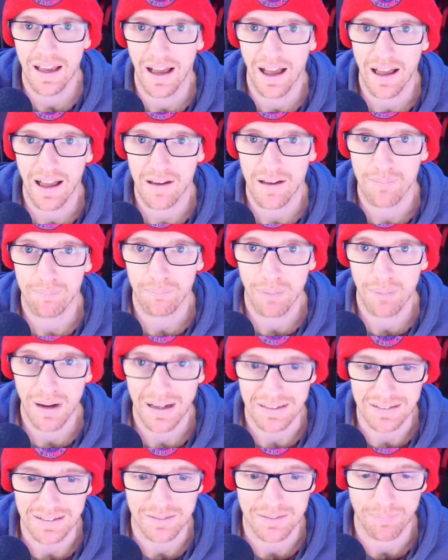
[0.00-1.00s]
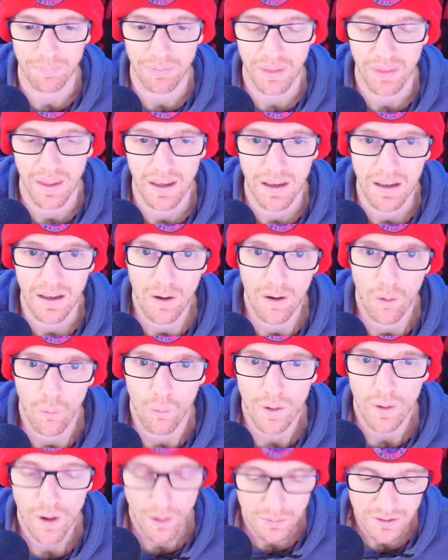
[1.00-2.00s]
But
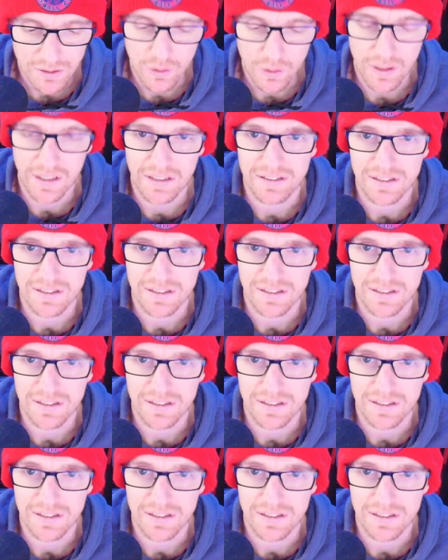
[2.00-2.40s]
when I was looking